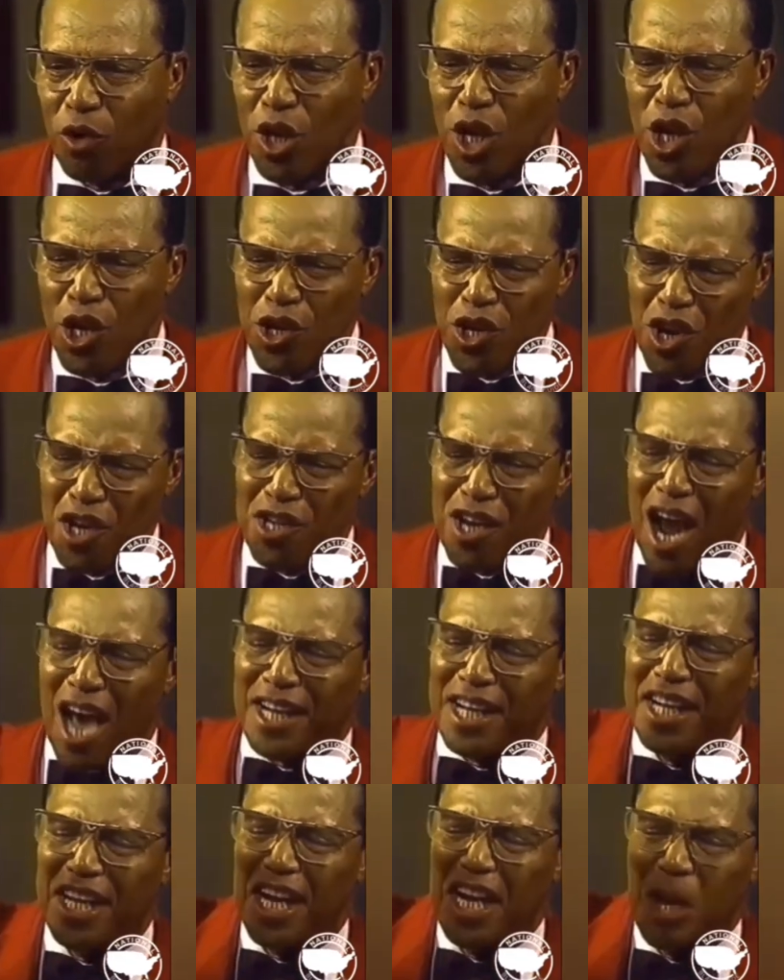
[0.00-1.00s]
You're not in
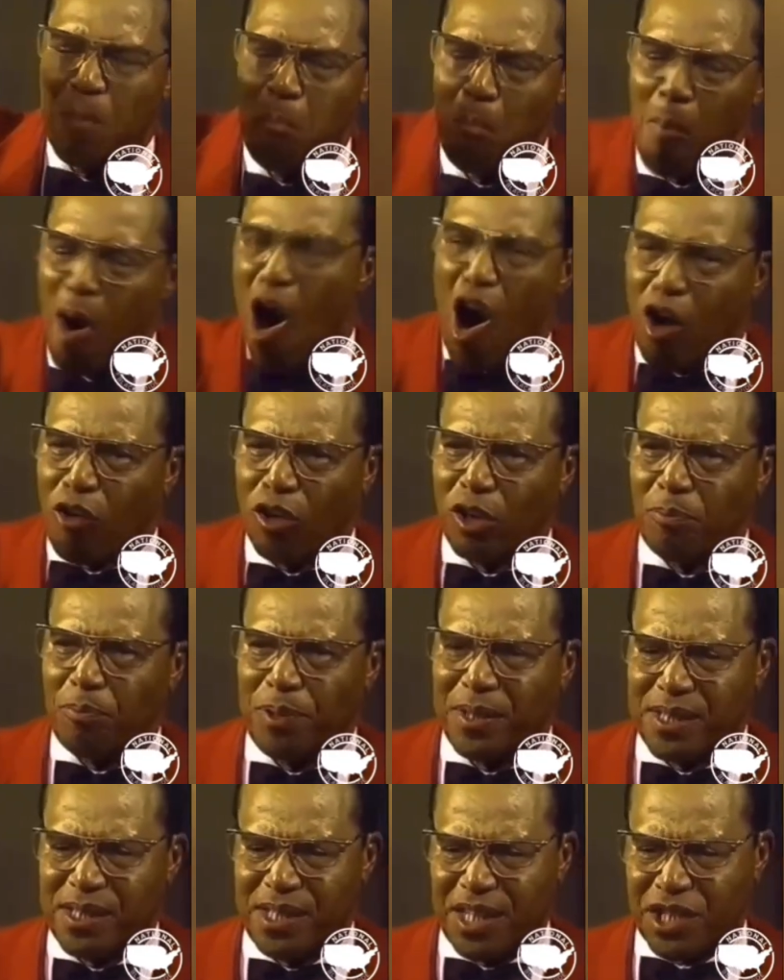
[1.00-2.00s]
any moral
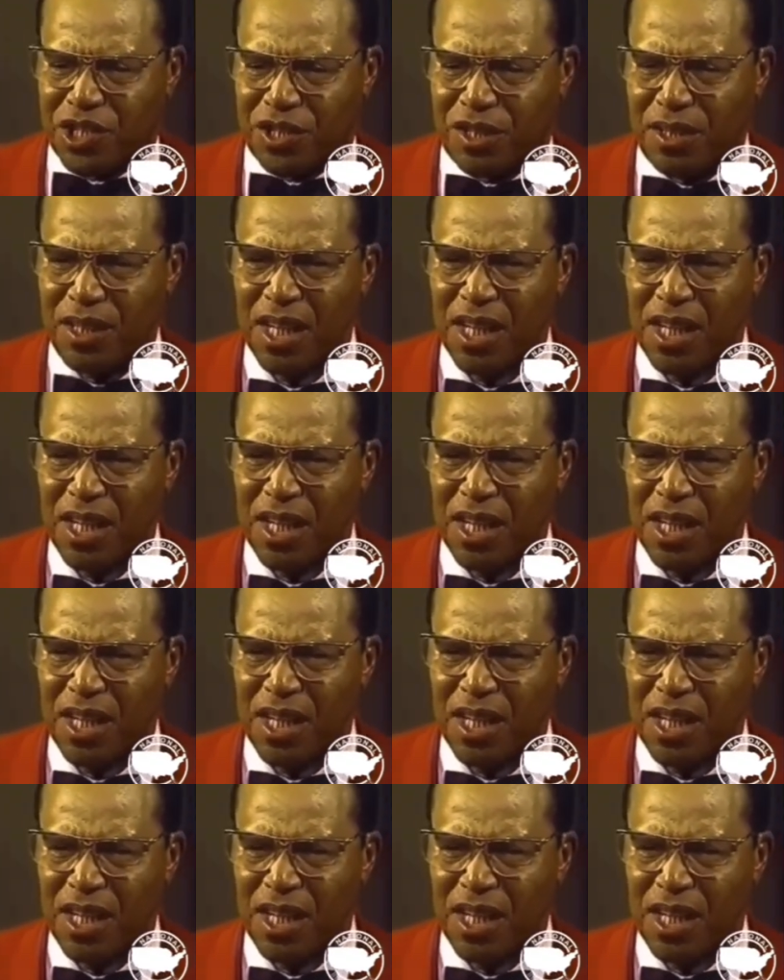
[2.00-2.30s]
position